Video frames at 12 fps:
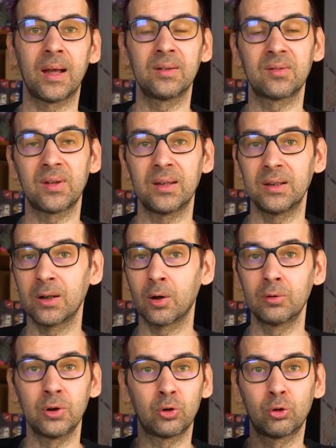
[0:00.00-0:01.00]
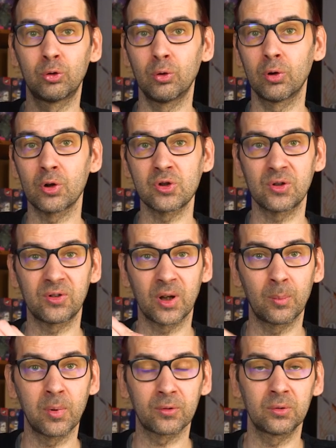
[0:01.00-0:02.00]
and sending only 2
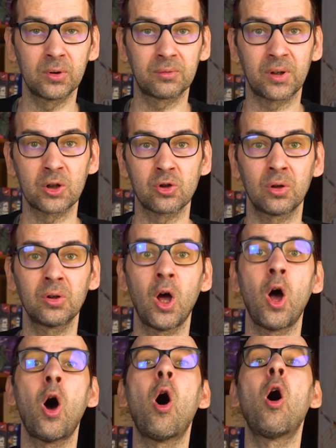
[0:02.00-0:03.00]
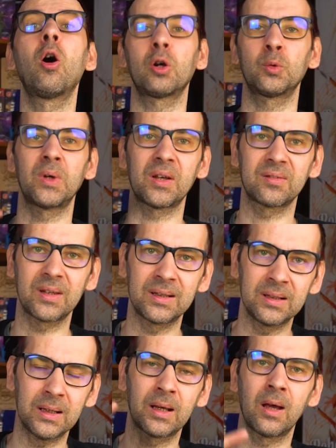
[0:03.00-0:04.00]
logistic blocks to this region, or we are
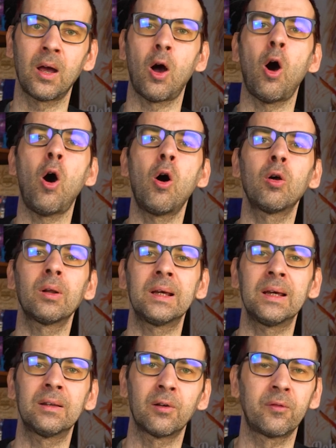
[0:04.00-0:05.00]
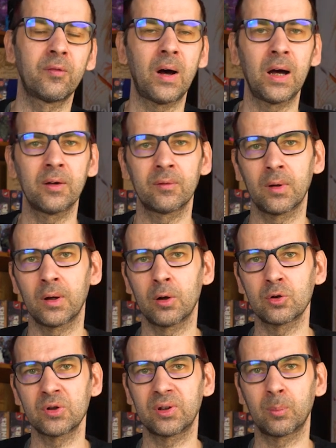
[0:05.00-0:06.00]
sending all in 5
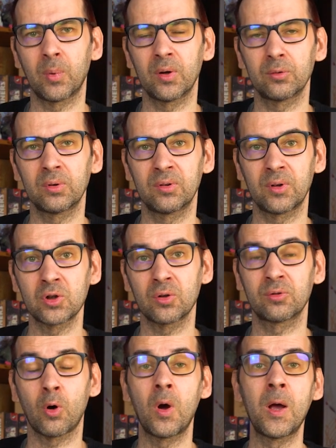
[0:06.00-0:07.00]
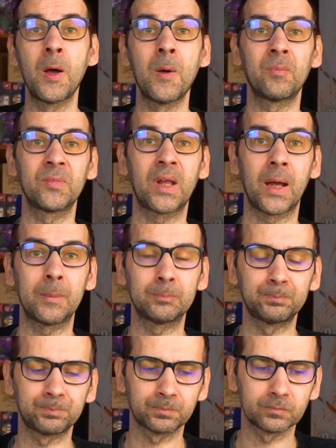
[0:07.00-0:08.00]
logistic points to this region. So the
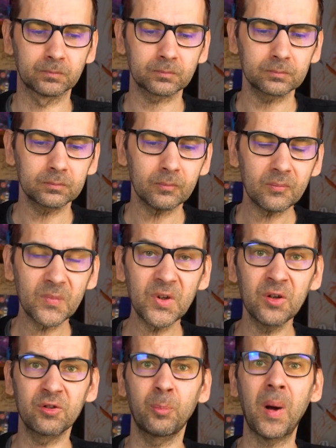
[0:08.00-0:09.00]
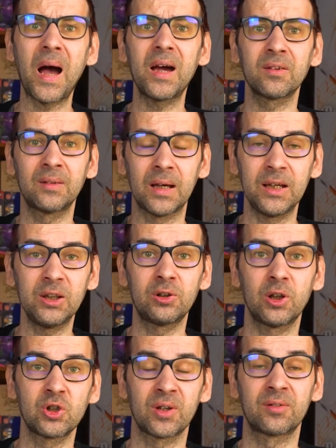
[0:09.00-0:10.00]
spies, the
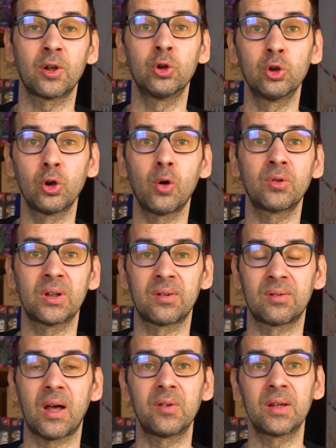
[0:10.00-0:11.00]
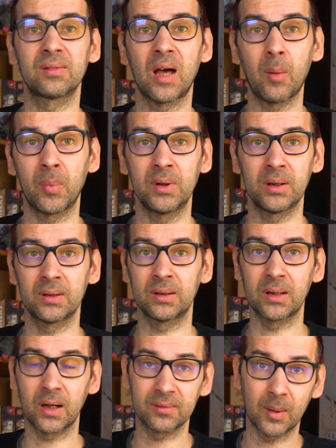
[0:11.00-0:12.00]
intelligence know that something is happening, that
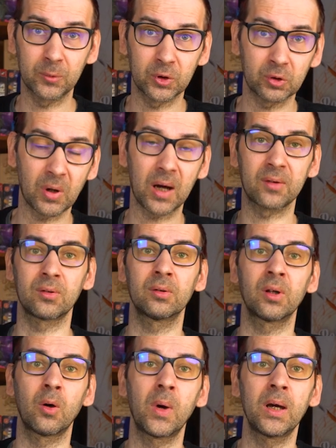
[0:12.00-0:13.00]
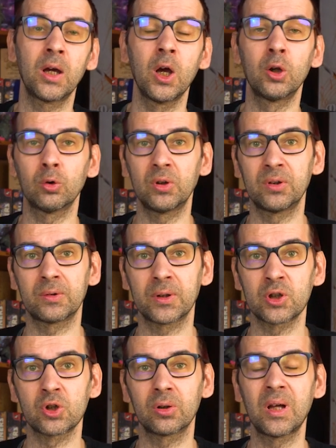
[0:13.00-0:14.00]
there are some trucks on their way to this
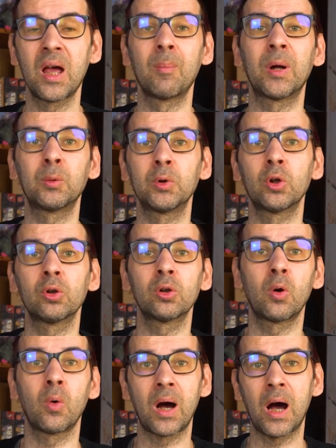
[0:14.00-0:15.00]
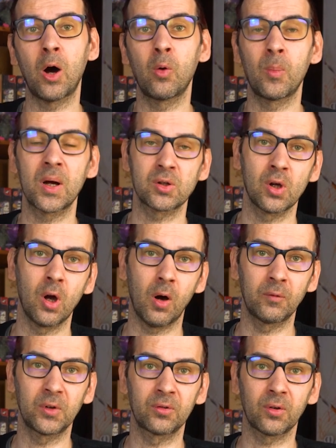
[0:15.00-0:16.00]
region, but we don't know how much
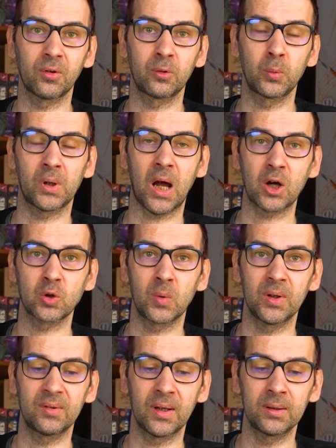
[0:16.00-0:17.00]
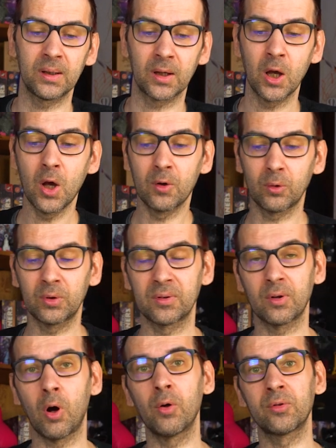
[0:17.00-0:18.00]
of the resources we are actually sending. So
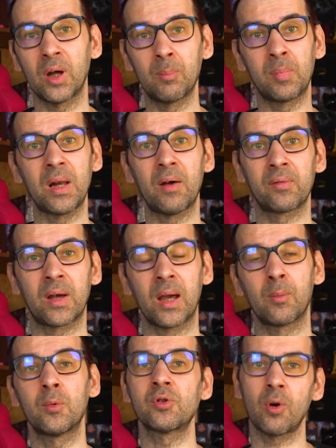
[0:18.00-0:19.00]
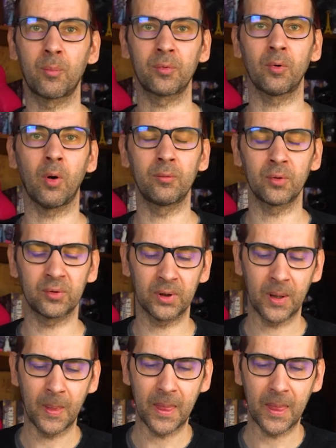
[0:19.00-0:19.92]
this is also a bluff game, which obviously